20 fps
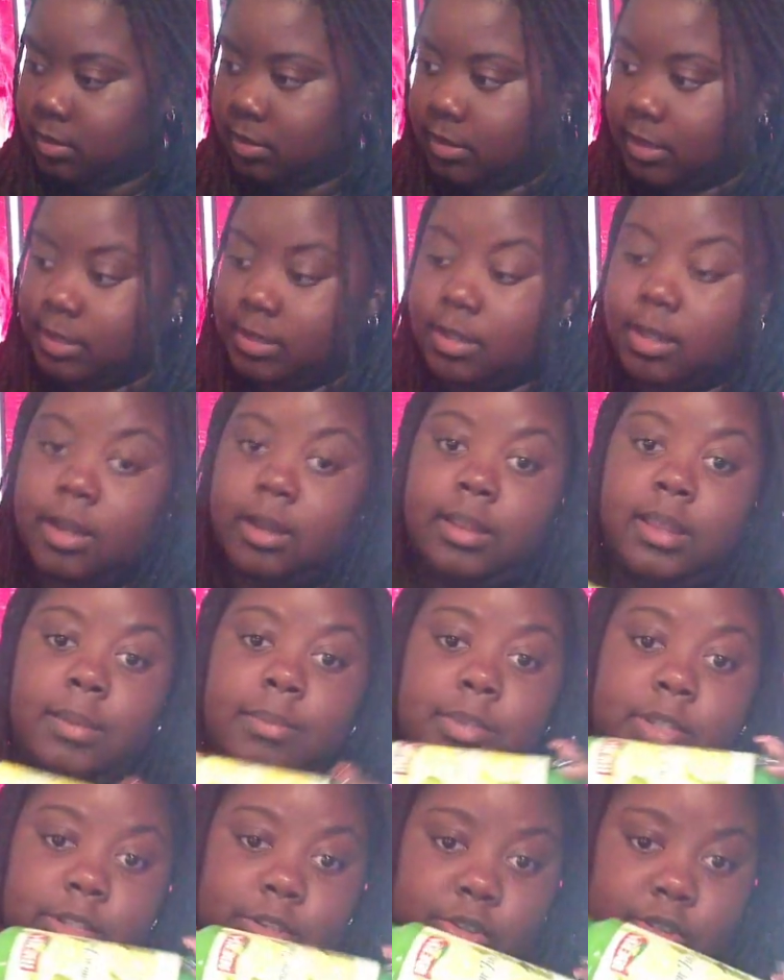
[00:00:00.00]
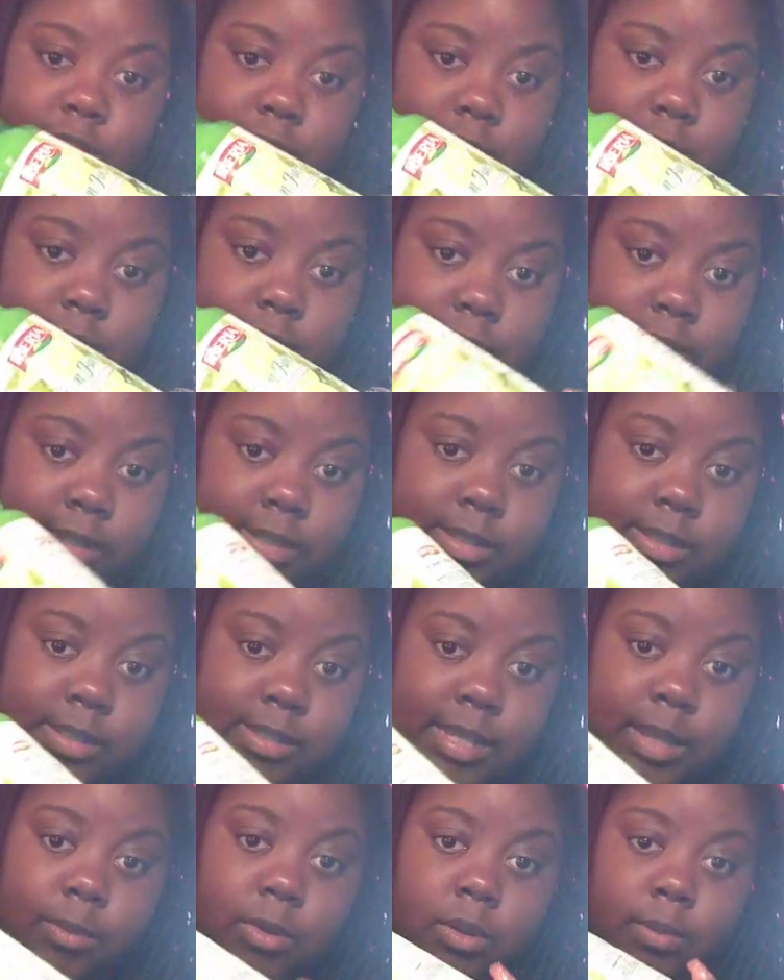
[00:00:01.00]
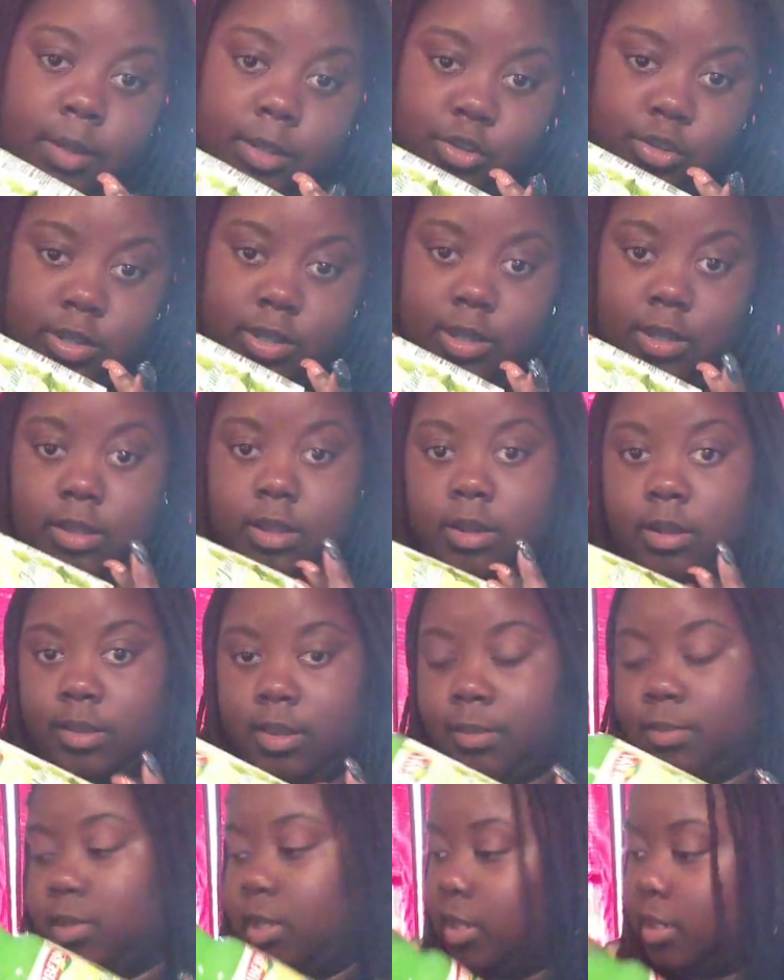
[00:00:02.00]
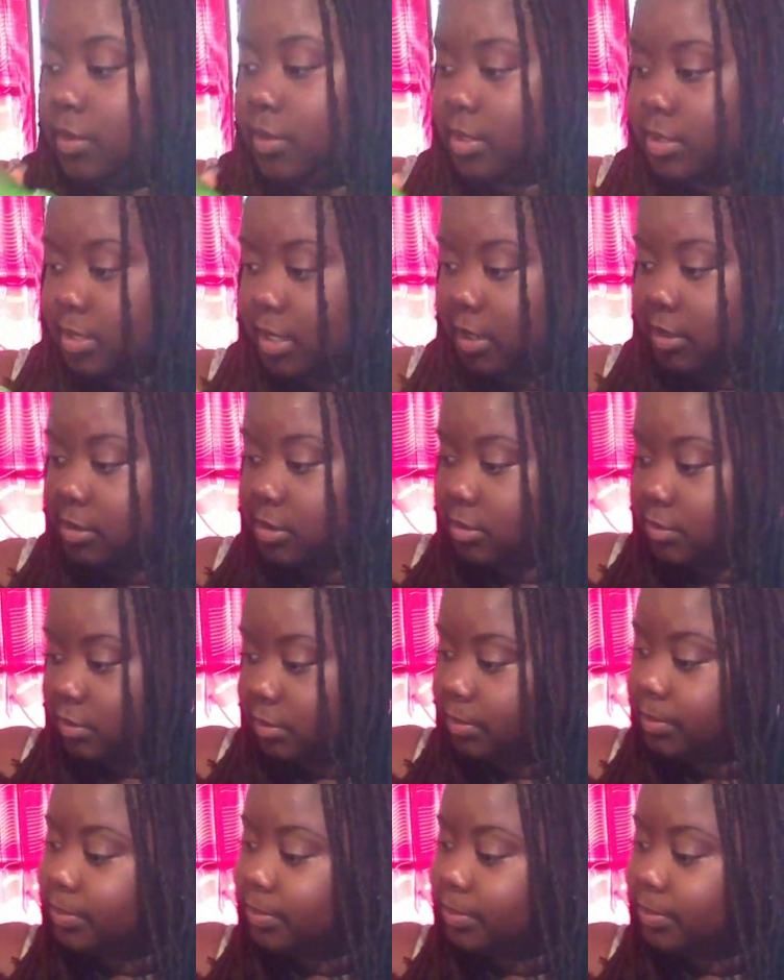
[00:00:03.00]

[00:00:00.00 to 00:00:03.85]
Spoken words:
There's a lot of lemon juice. Let's just say we're gonna be drinking a lot of lemonade in this house.